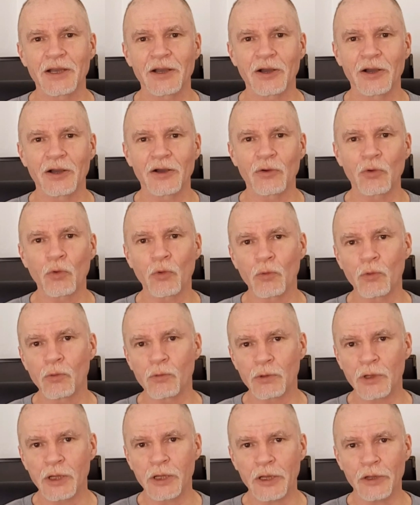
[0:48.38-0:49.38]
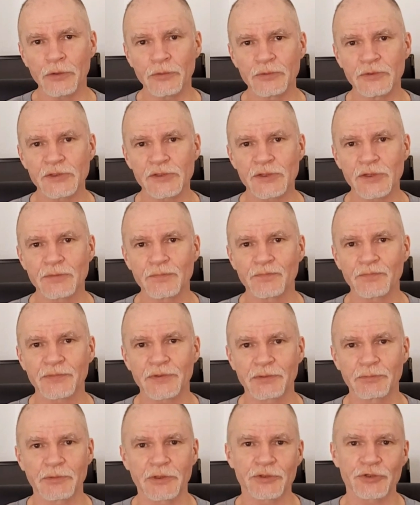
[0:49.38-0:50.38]
all clones,
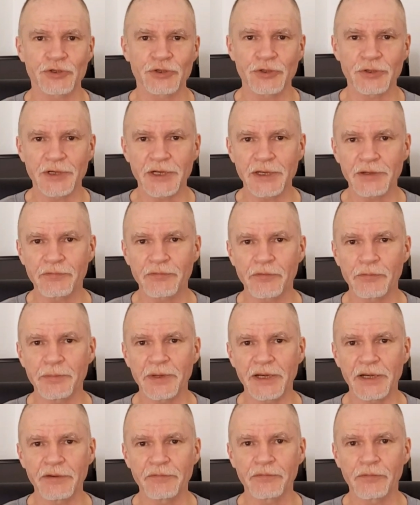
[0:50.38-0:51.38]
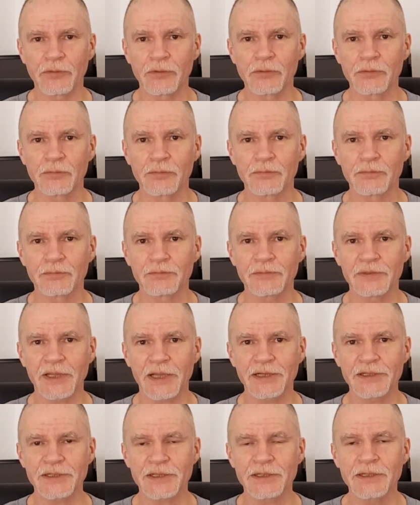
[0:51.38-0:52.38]
which you need for meaningful
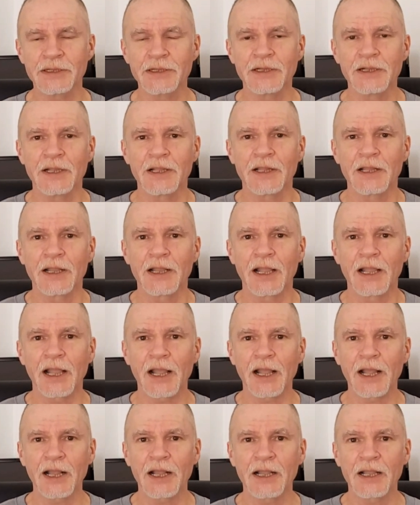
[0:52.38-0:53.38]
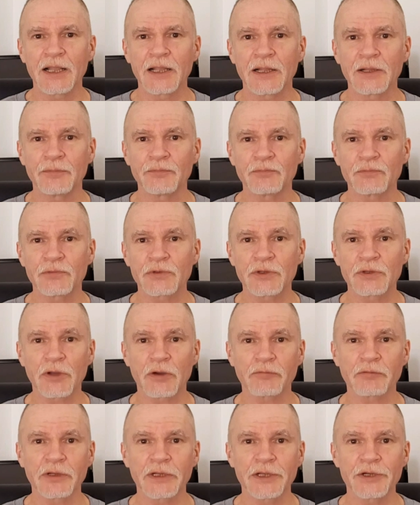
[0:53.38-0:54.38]
data, and
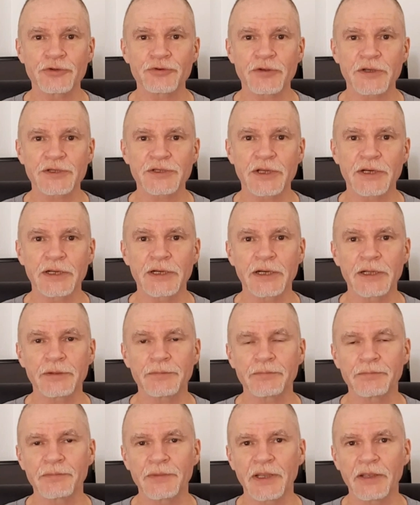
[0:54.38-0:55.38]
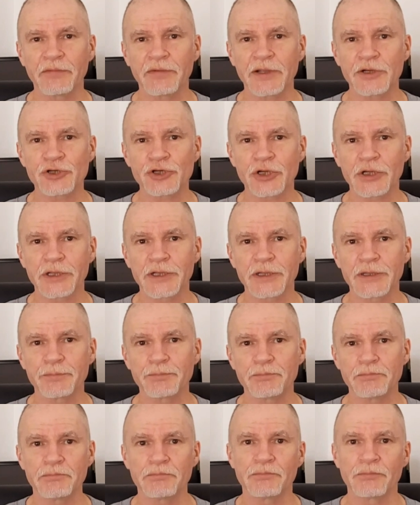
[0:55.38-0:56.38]
got really interested in it. Eventually
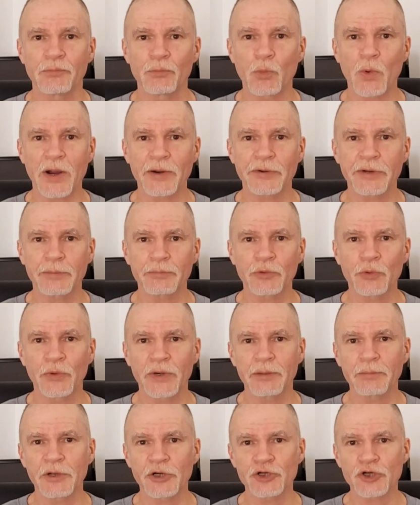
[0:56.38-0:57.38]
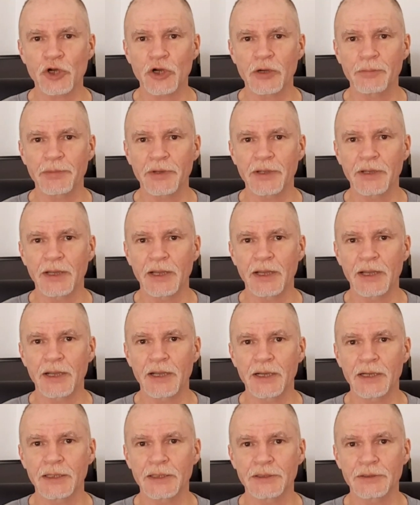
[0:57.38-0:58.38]
wound up quitting my job
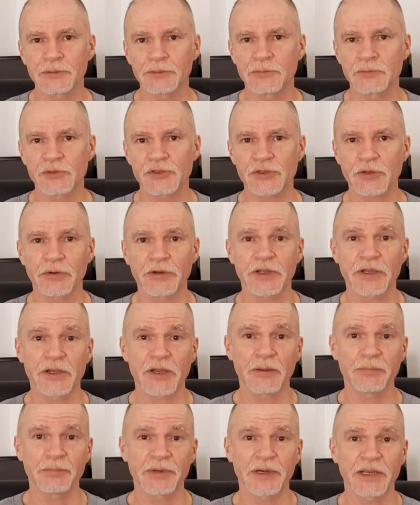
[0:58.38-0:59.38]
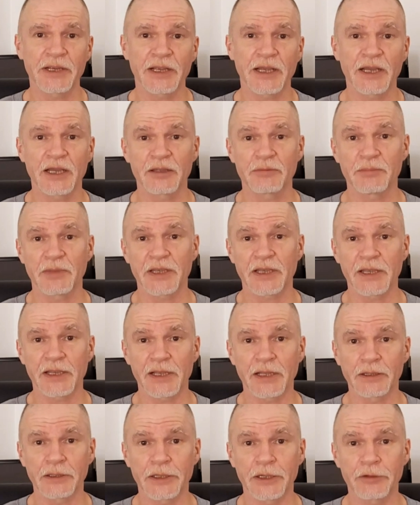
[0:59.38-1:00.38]
and starting a company and making
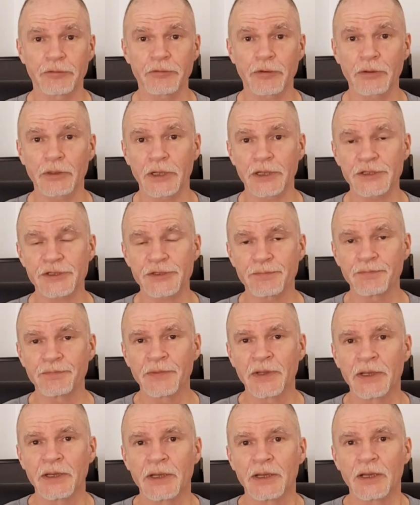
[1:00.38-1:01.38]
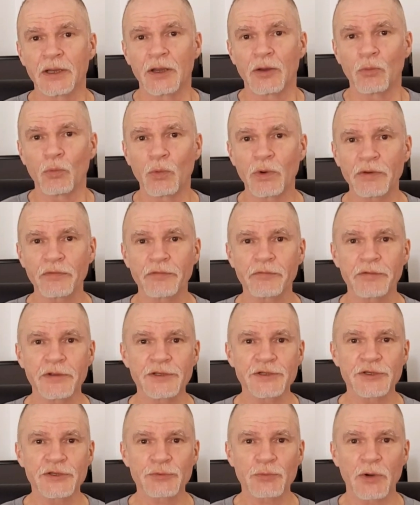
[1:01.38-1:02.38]
LED grow lights. One of the
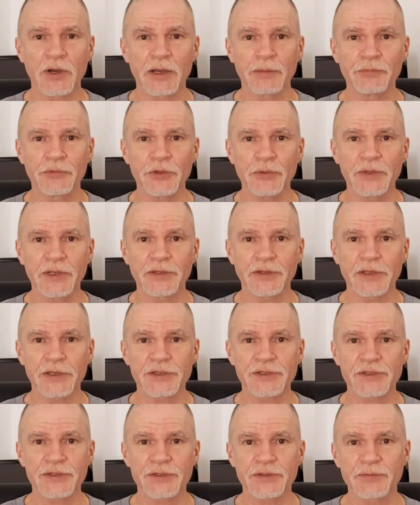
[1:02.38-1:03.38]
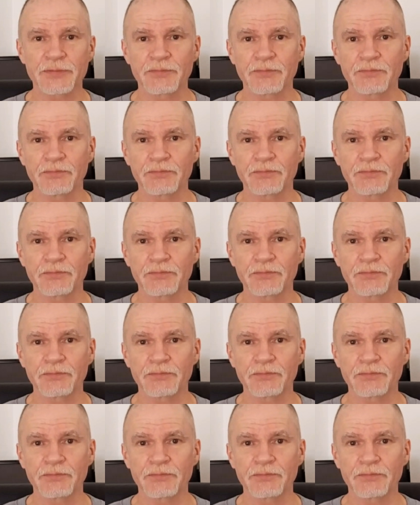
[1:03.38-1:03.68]
reasons why I'm doing this